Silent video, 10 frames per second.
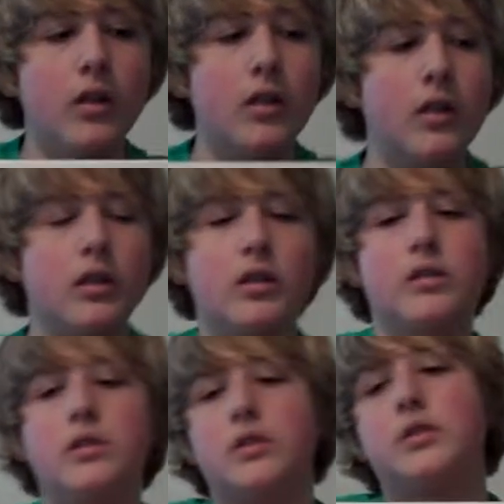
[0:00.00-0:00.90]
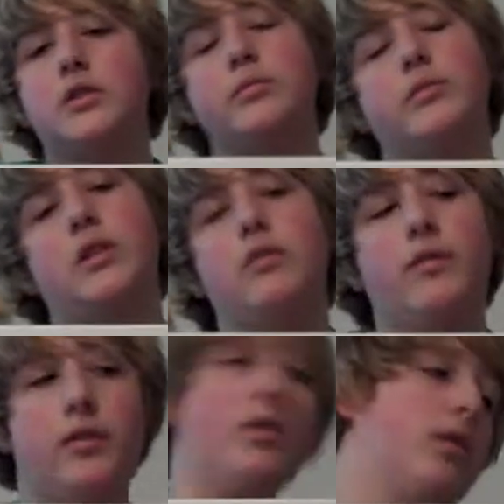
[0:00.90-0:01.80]
Hey guys, this is my
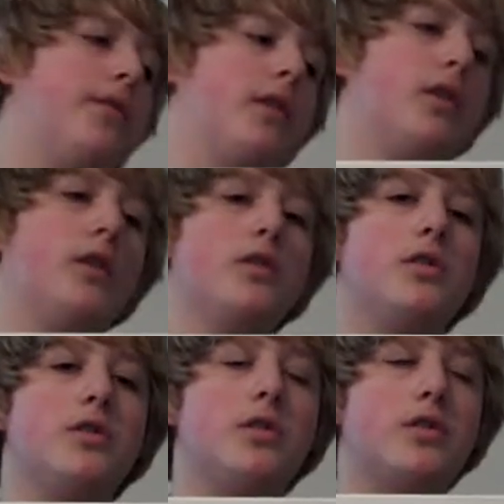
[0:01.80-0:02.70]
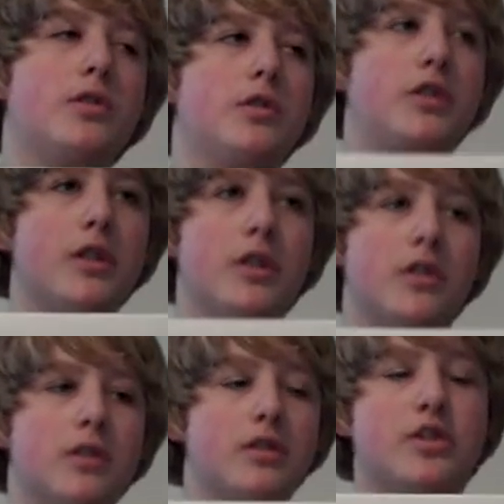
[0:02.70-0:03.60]
review of the G
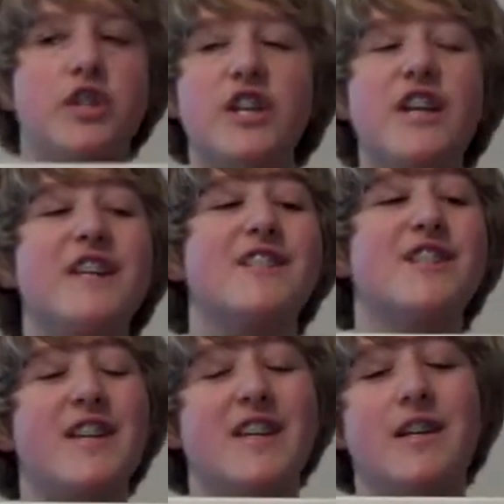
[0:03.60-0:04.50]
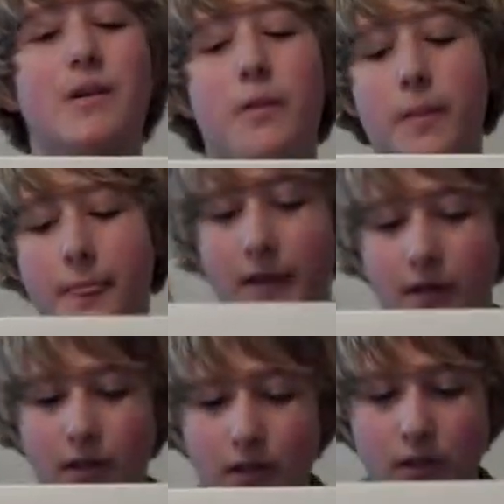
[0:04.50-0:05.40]
G&G
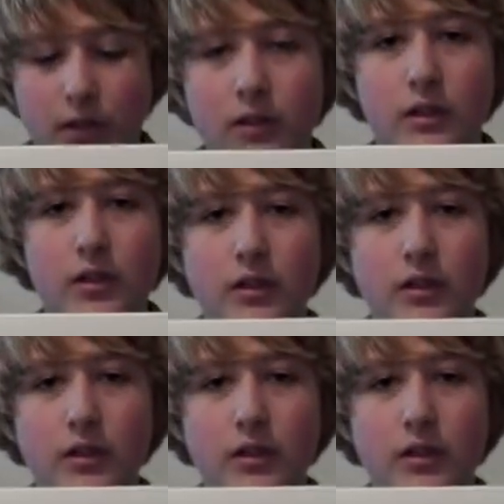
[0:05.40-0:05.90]
Guay Guay